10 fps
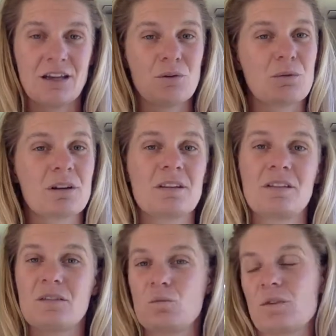
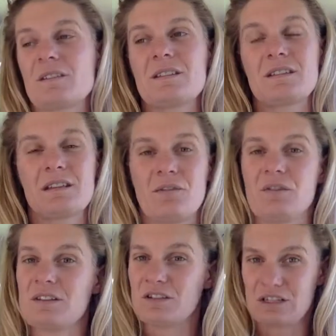What's the stuff
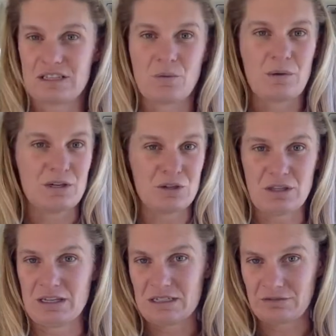that's just the way we do
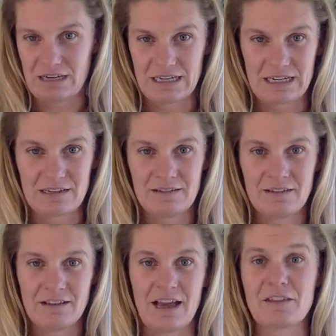things around here?
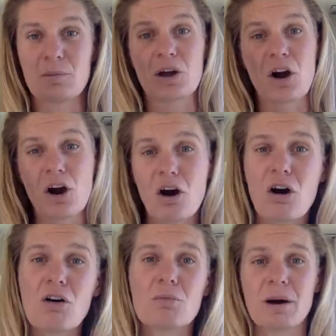And there'll be a
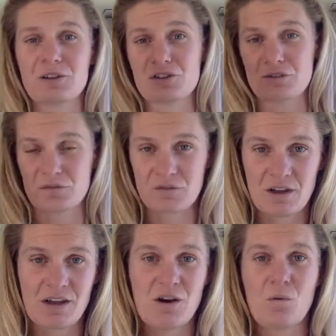whole bunch of
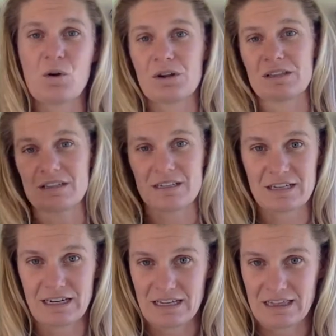work that's
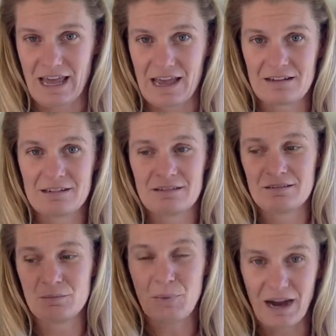sitting in that
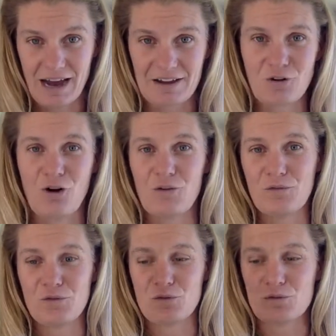part of
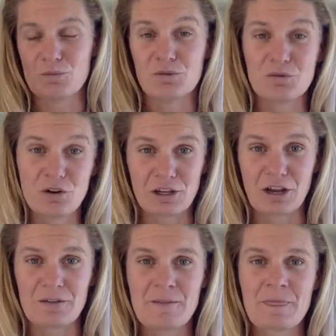your portfolio.